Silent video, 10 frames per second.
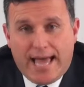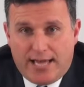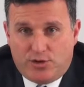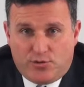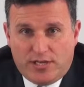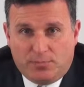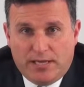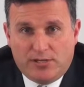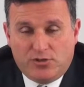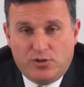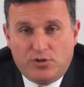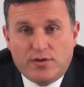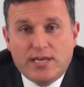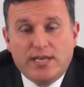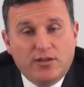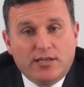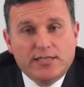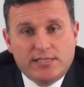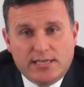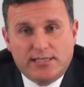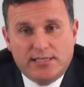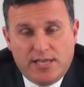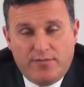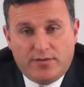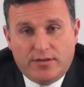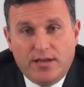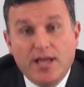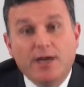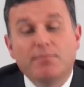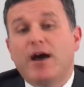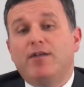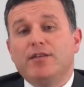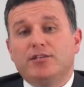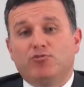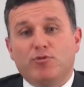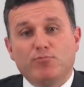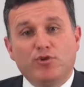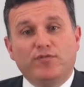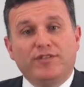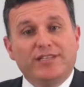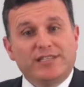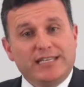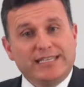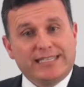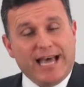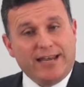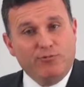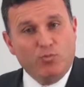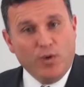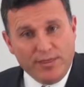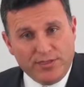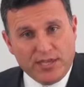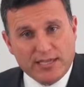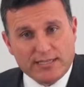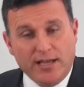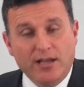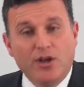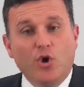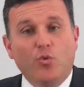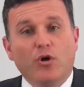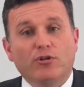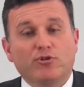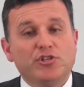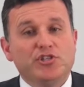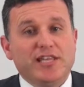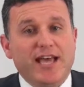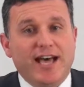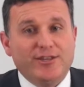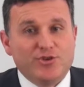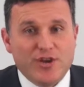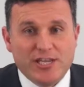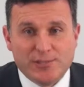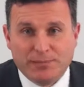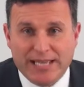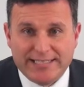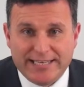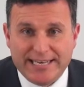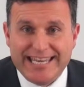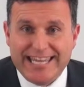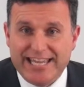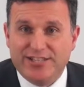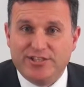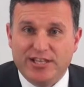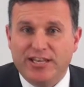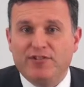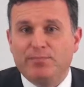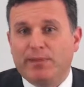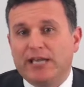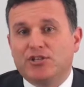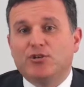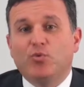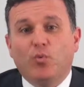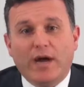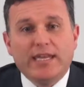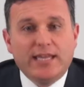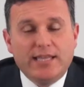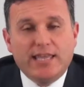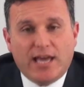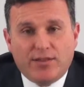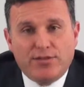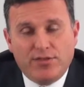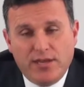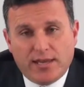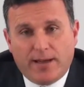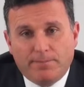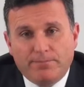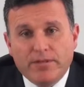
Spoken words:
heart transplant surgery in 1967. Marius removed the deceased heart in one theatre, while Christian transplanted it into the living patient waiting in the other theatre.